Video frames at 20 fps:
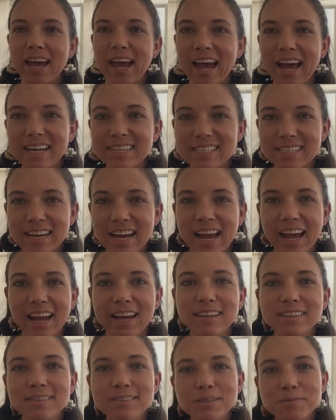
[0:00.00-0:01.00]
hand in
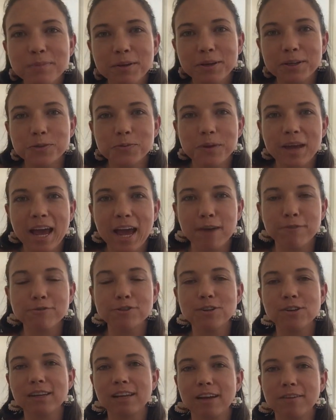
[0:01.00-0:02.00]
hand because we have
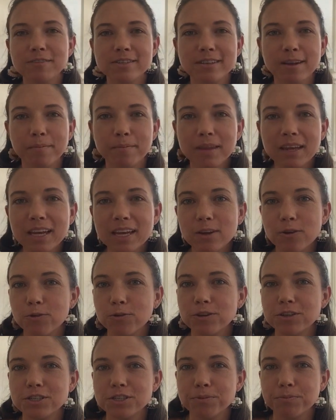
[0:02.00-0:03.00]
to love something in
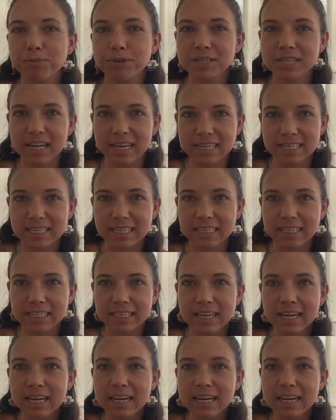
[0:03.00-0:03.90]
order to protect it.